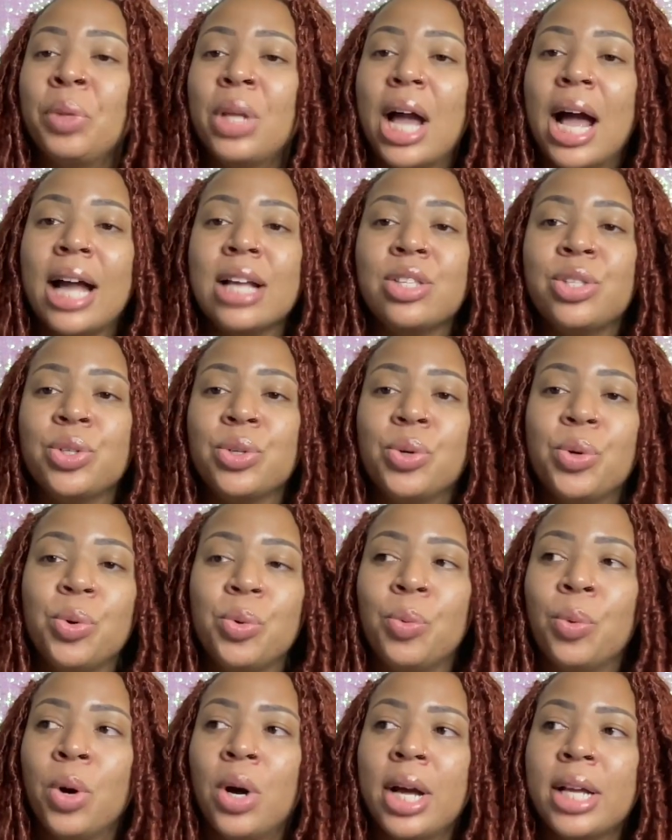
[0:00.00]
I do
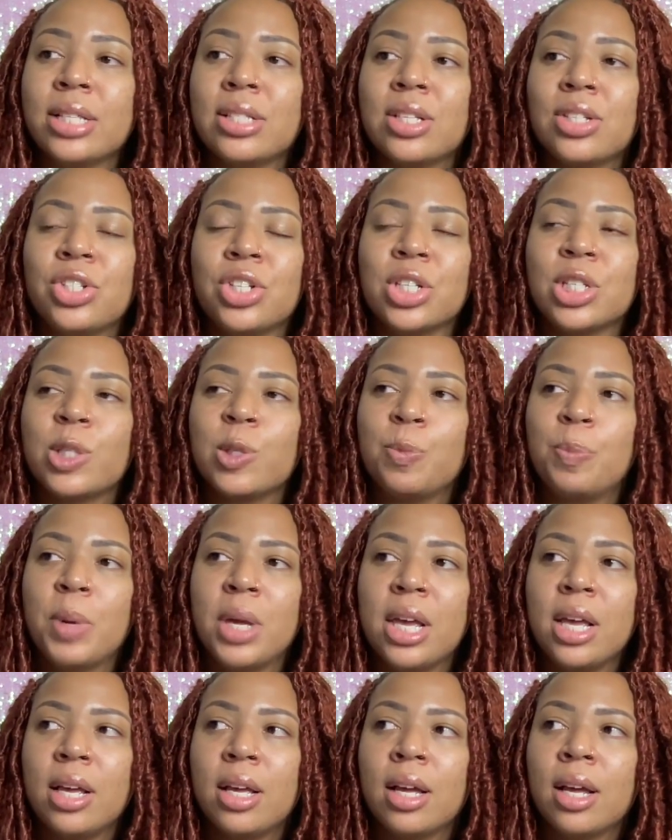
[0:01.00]
want to just
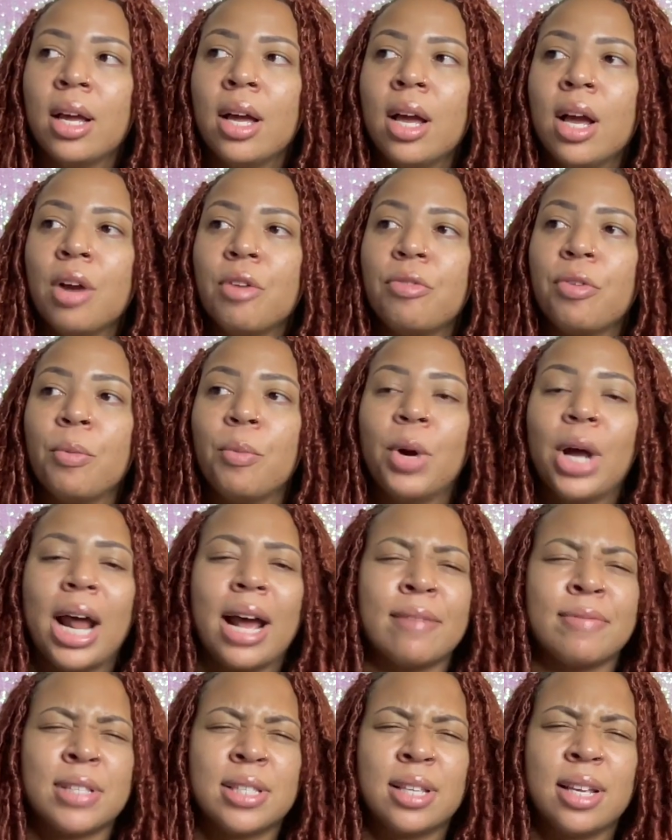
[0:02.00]
speak from what
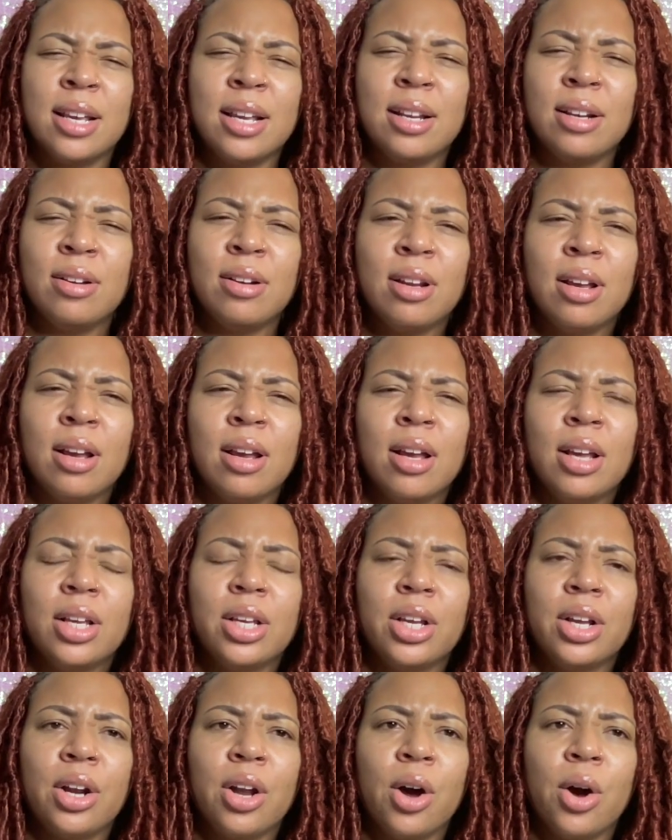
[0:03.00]
I've seen,
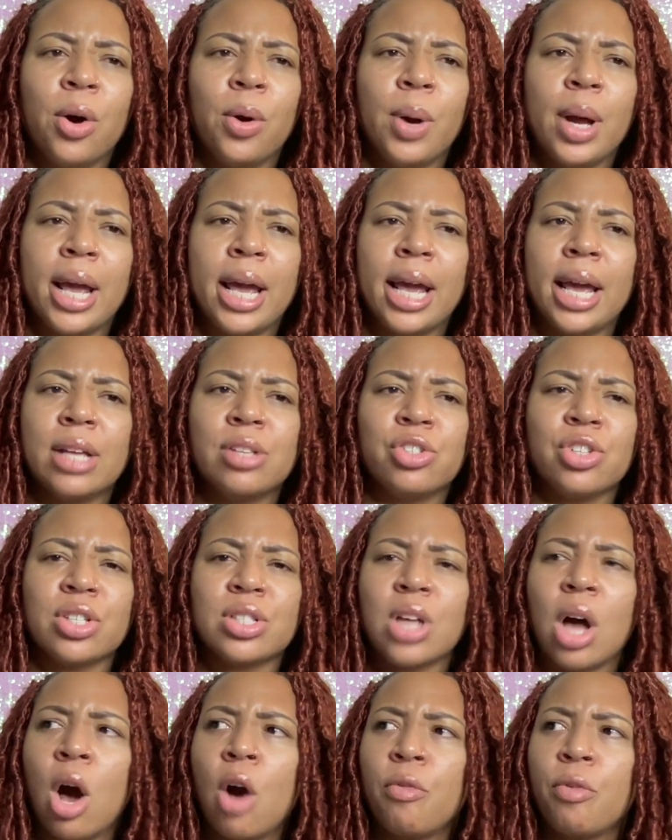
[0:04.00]
you know, and
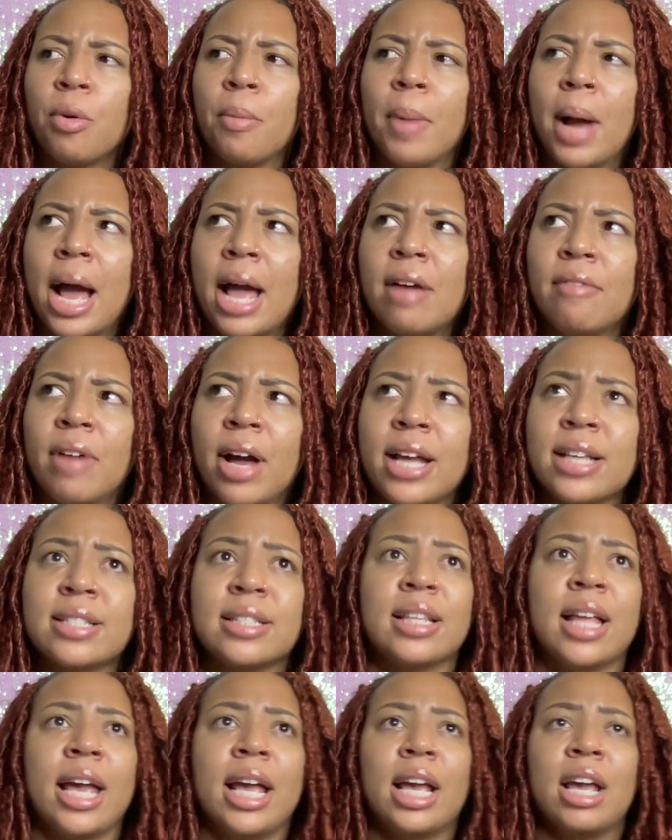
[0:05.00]
just offer my advice.
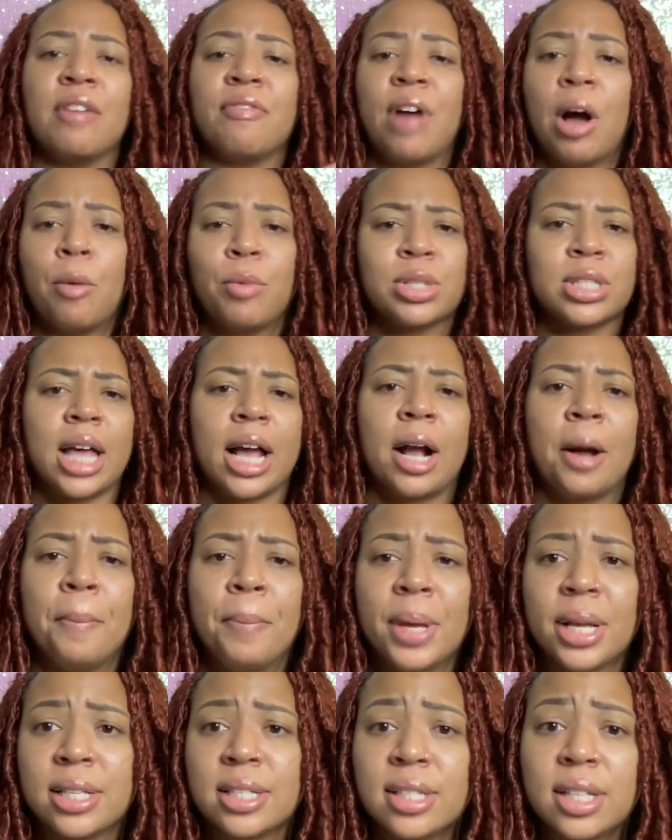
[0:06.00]
Like if I was like a
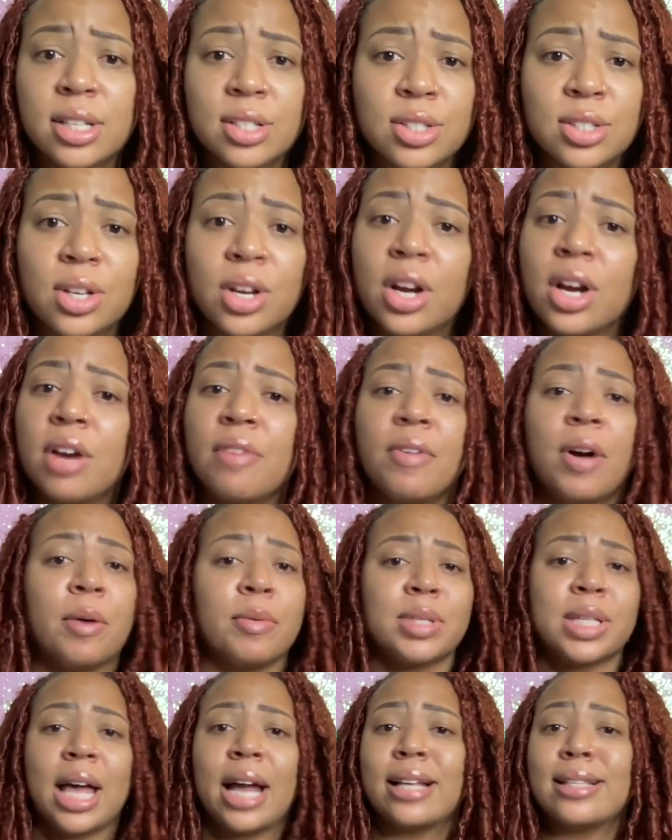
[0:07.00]
big sister, if I
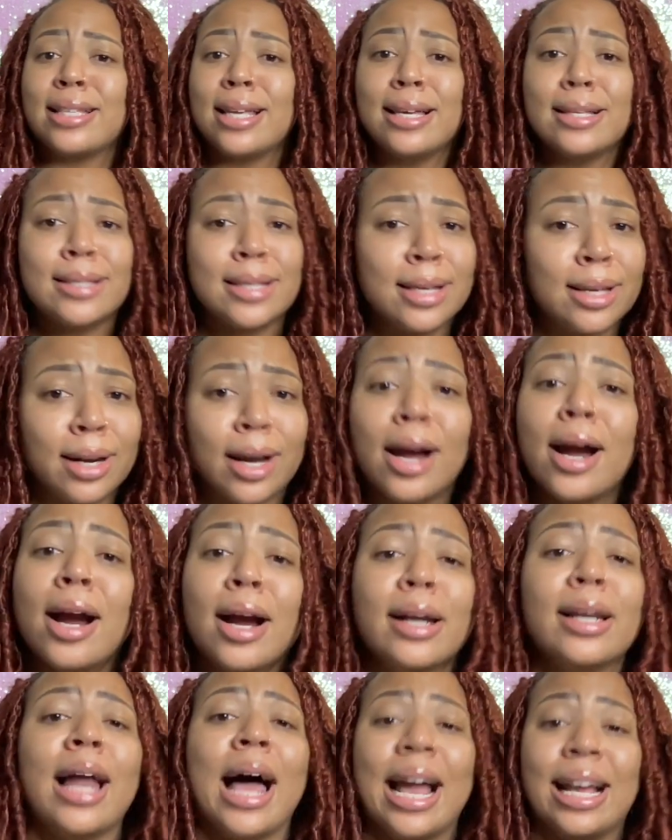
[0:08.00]
was like TT to
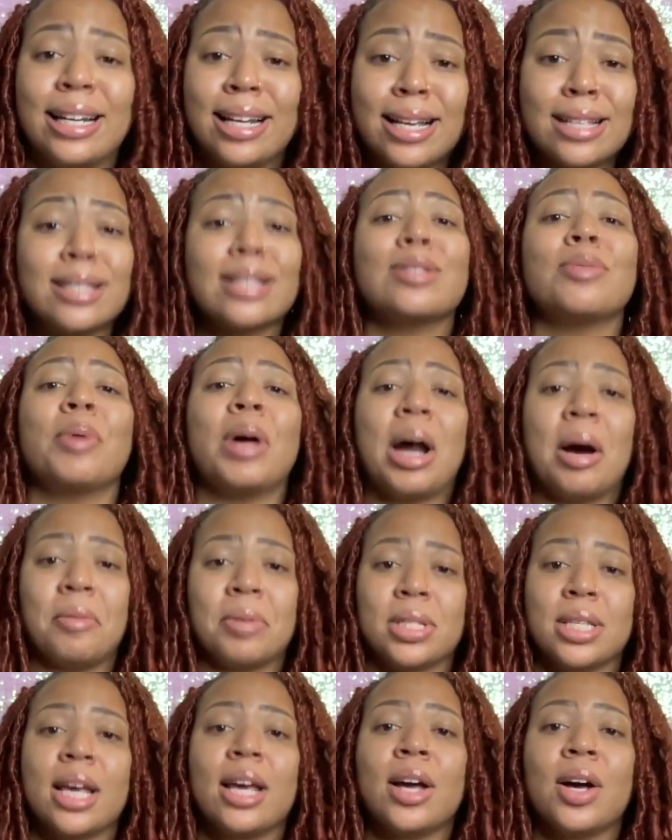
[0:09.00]
her, like this is what I
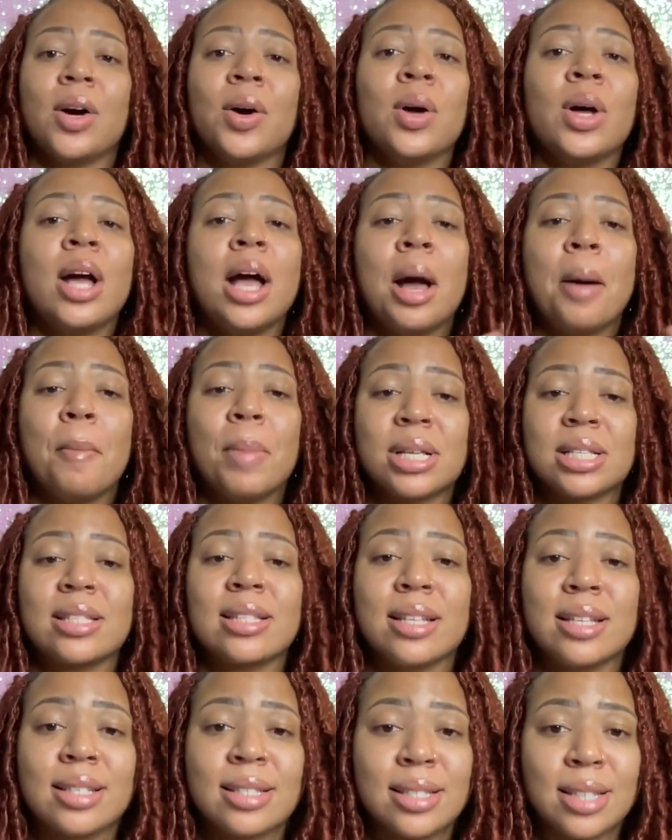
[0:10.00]
would tell my
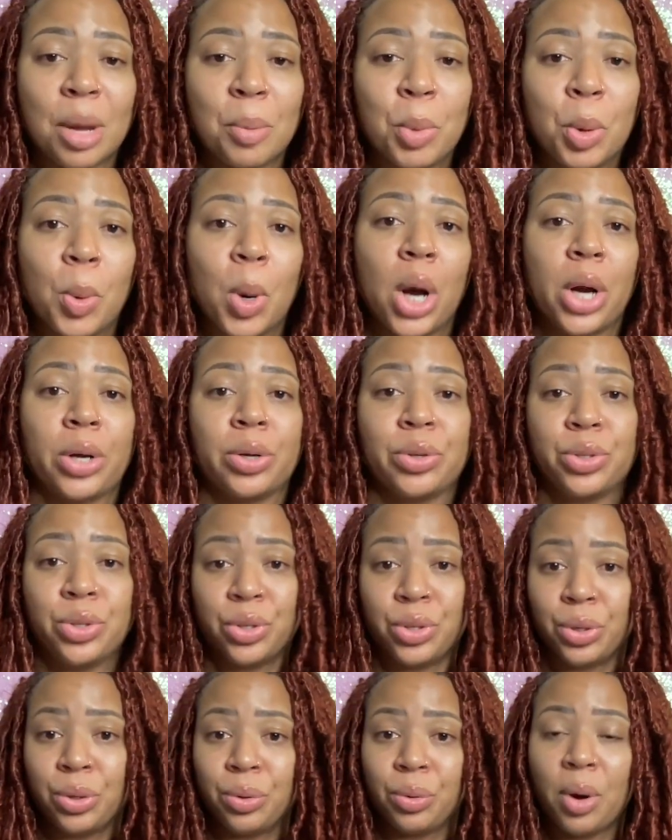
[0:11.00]
sis Summer Walker to
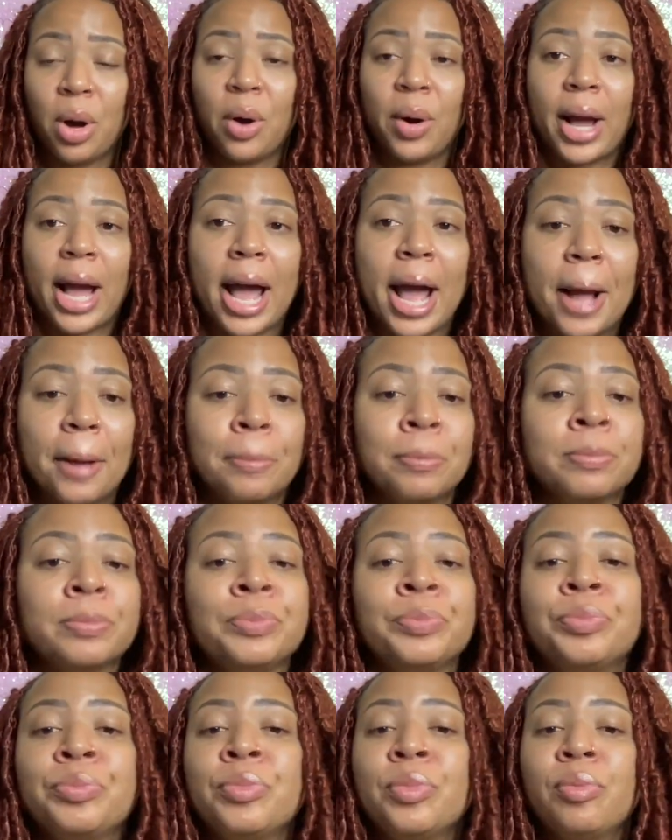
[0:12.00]
do. Okay.
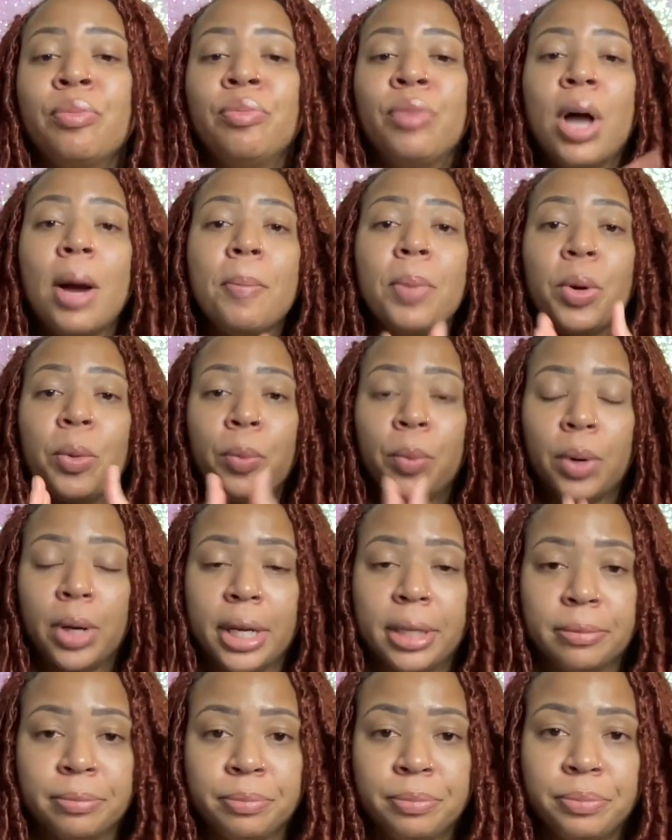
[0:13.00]
Number
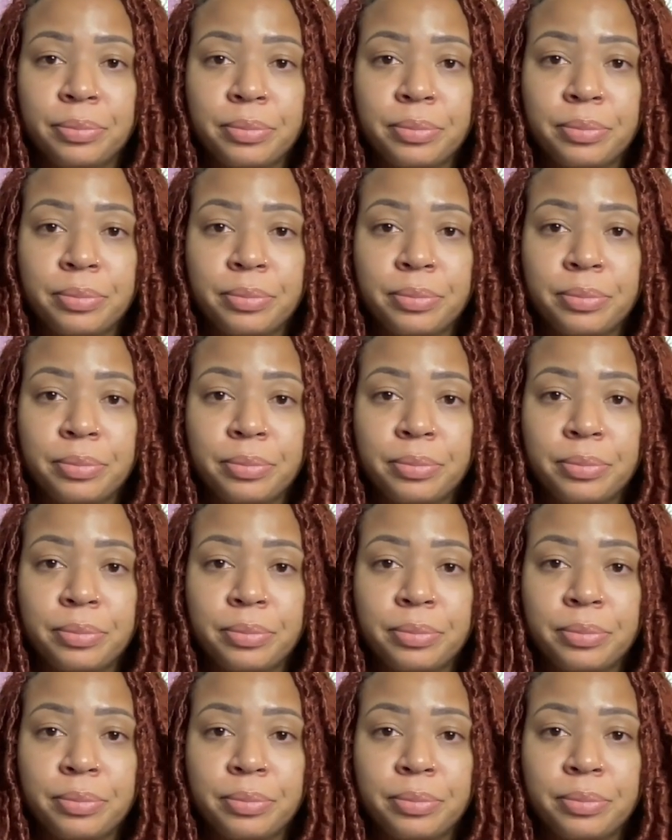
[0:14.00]
one,